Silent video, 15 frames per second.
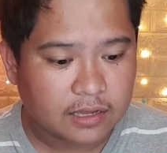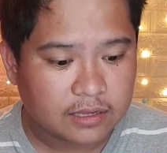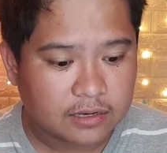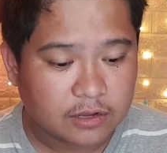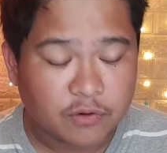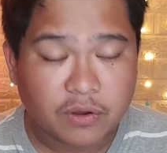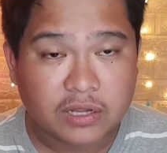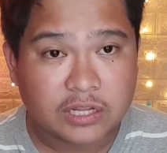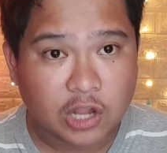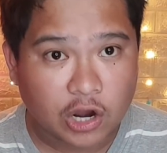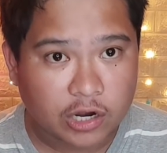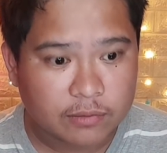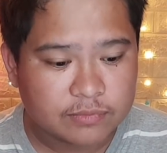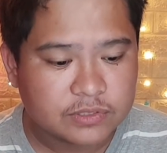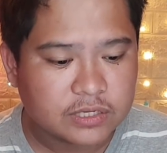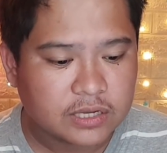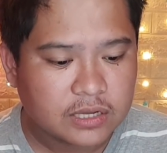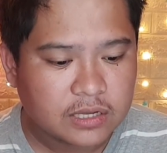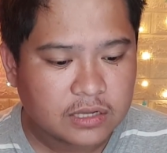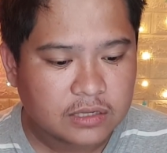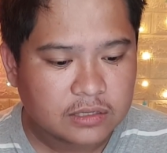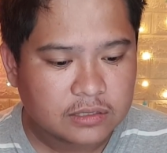you know, alarmed
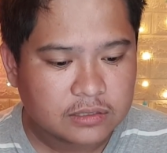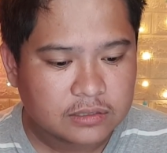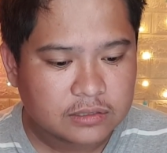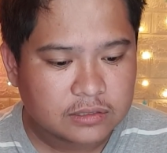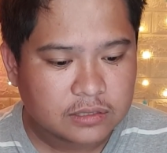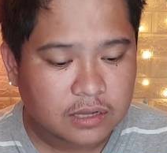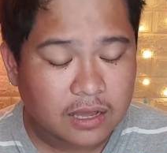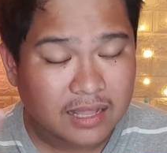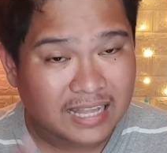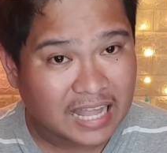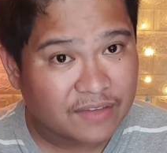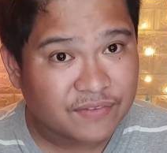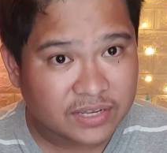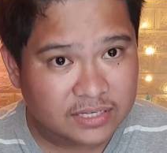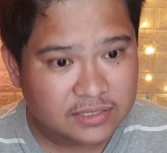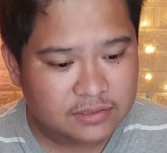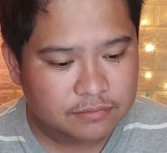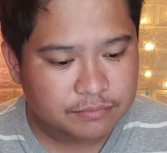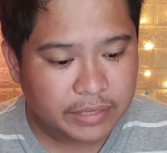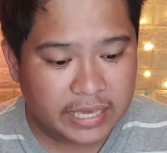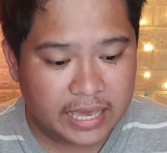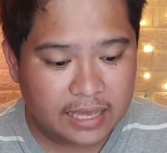
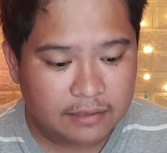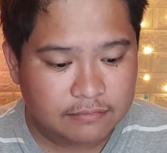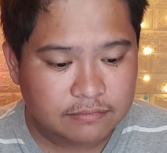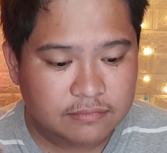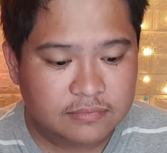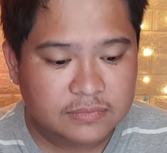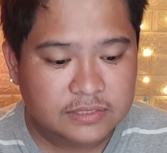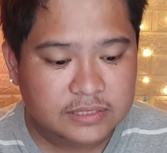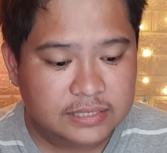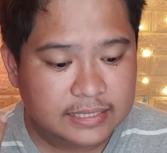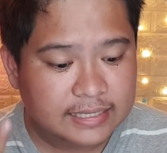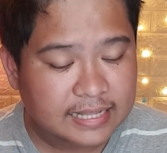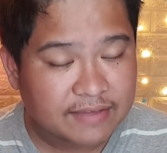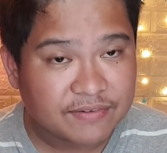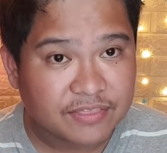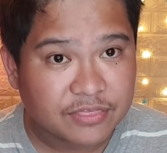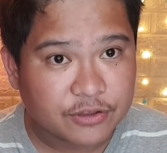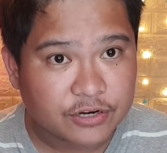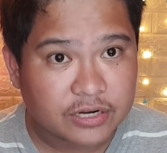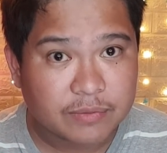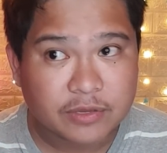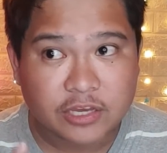11 p.m.
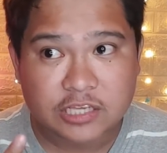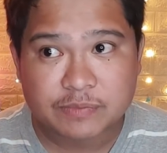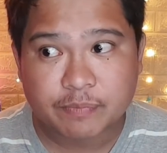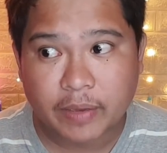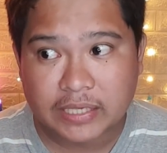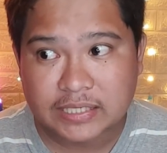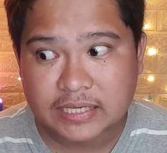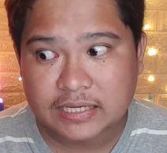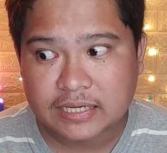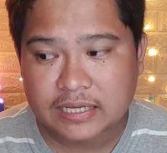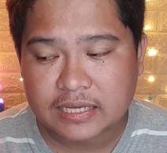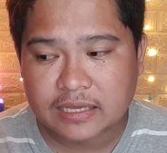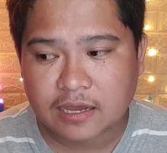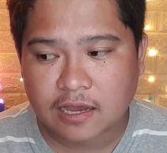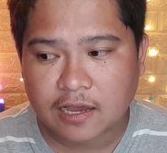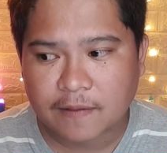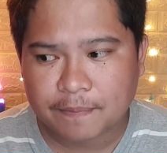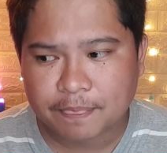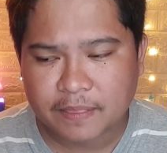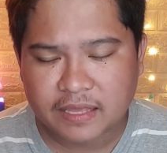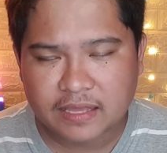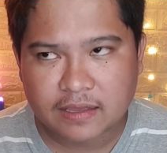11:30, because basically
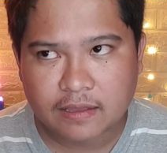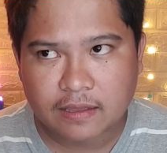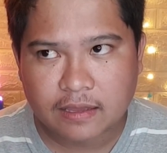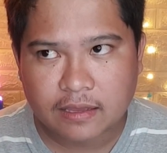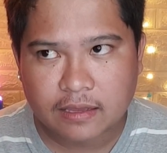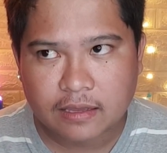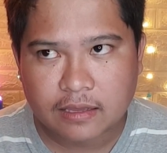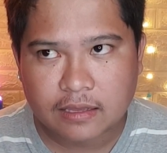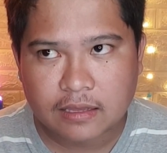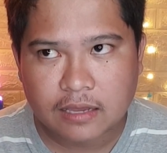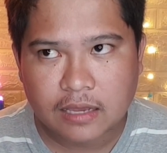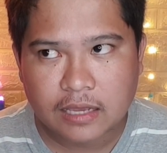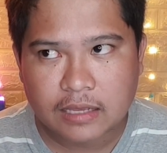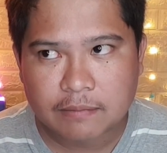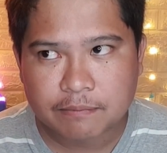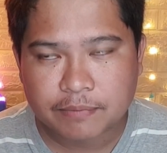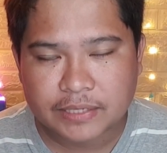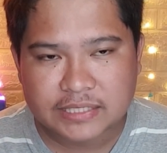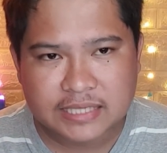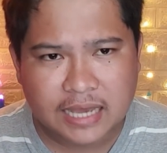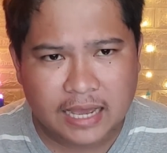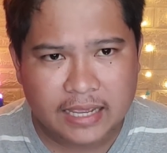in
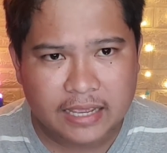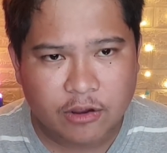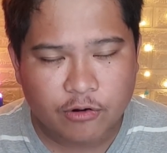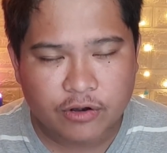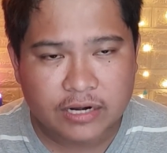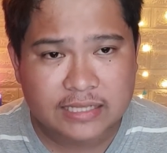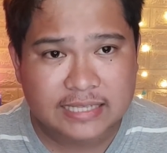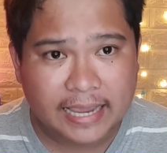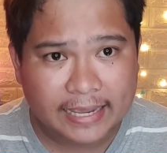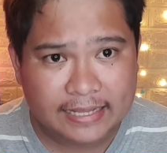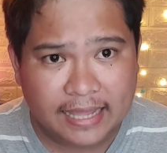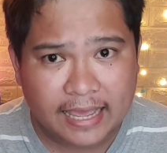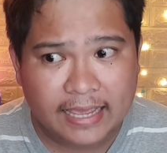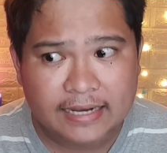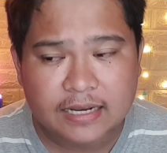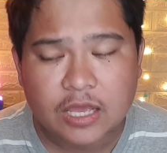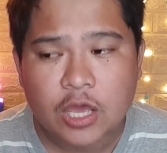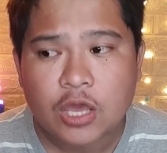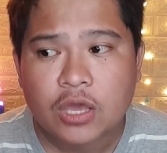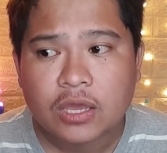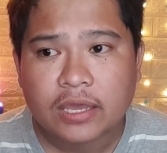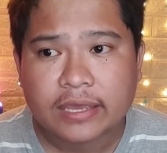Pattaya or in Thailand
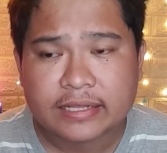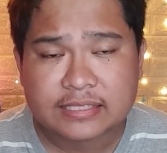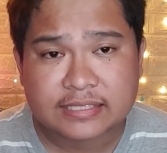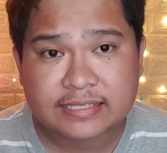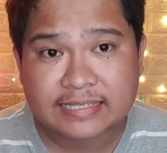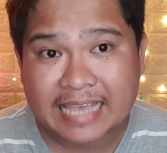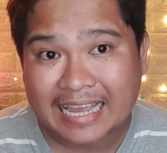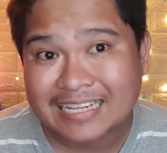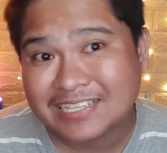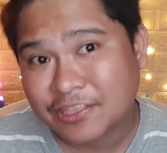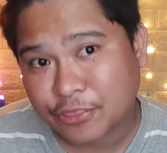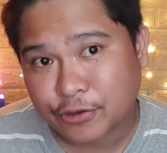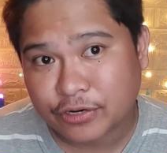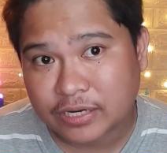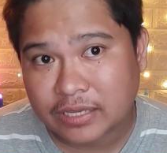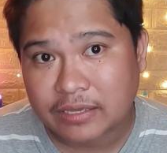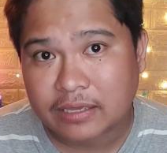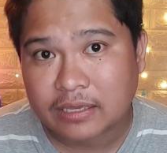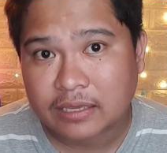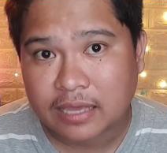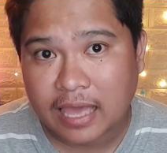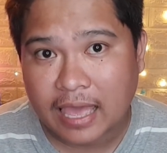it's
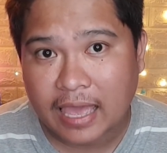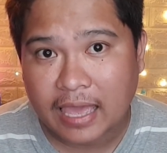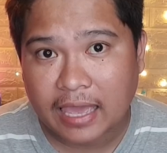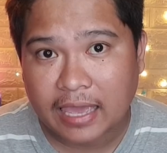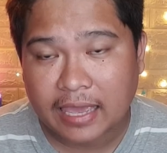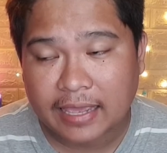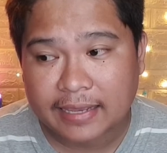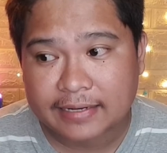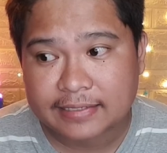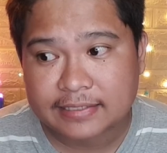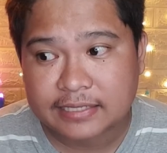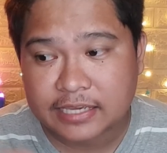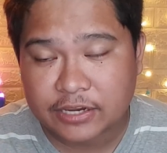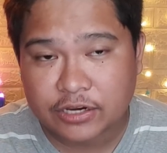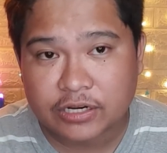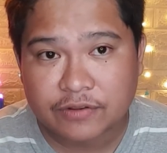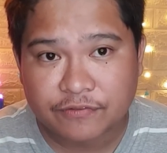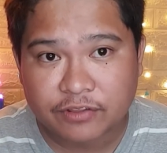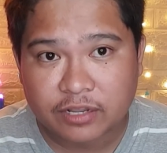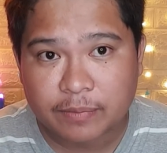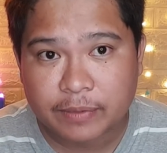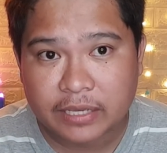10:30, and here in the
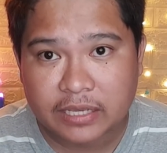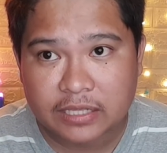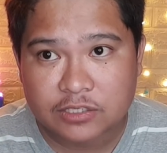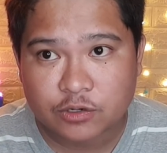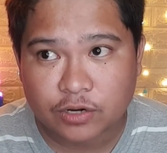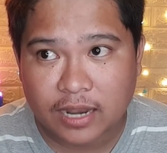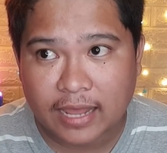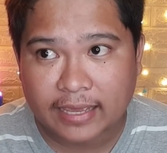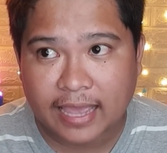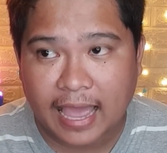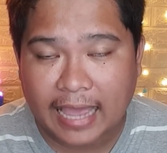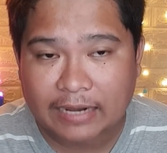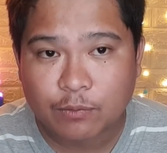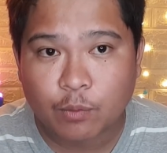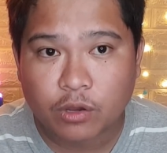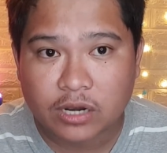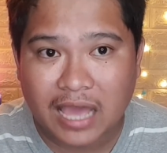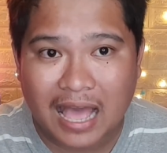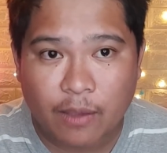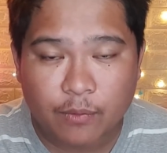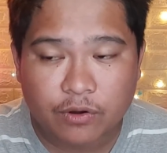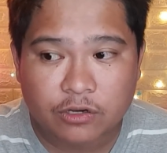Philippines, or like add 1
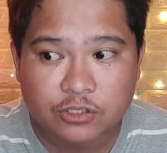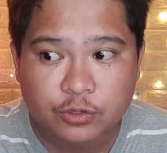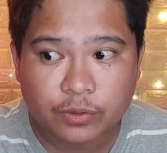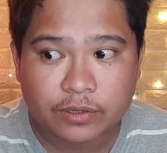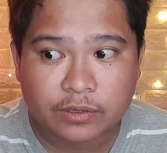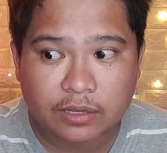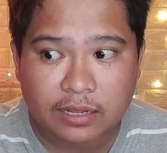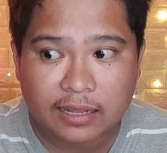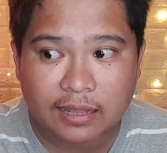hour, so